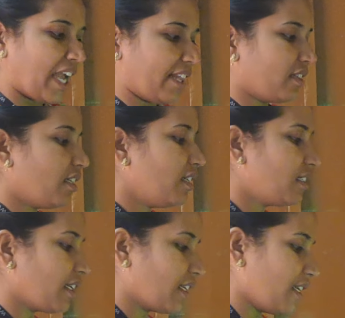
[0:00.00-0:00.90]
And third
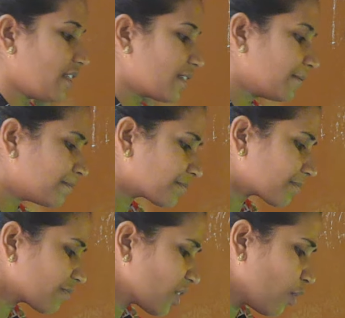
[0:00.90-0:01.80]
thing is
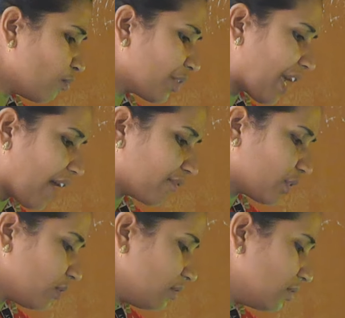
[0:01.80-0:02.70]
we have
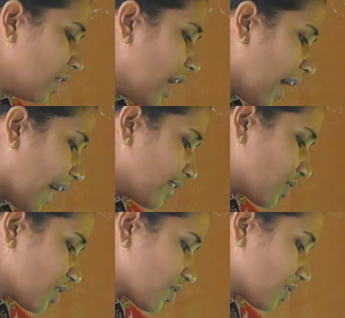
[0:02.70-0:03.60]
to
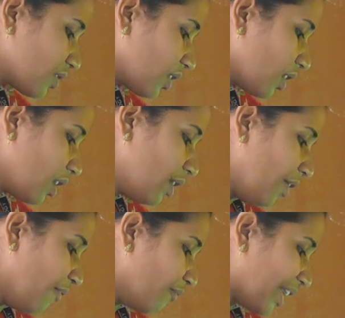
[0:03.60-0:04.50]
adjust the
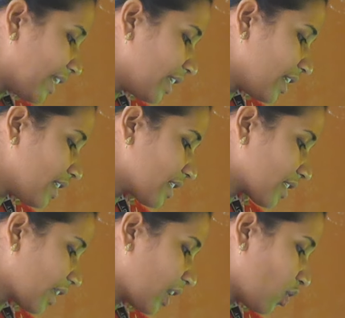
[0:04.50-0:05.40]
vernier
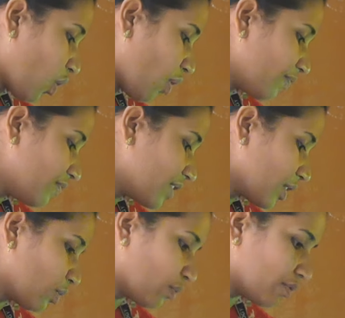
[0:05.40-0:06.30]
scale of
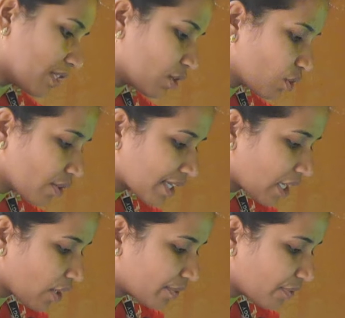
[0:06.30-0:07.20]
zero
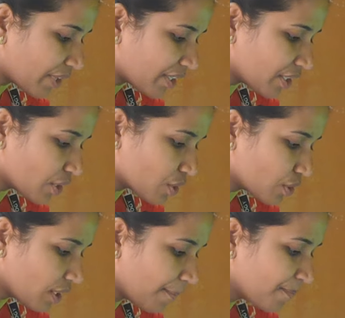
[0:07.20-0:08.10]
scale of the vernier to
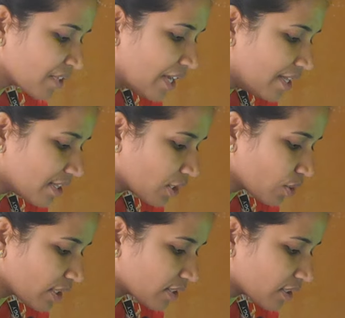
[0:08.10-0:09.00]
the
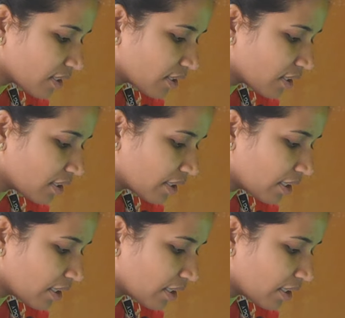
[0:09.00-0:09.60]
0th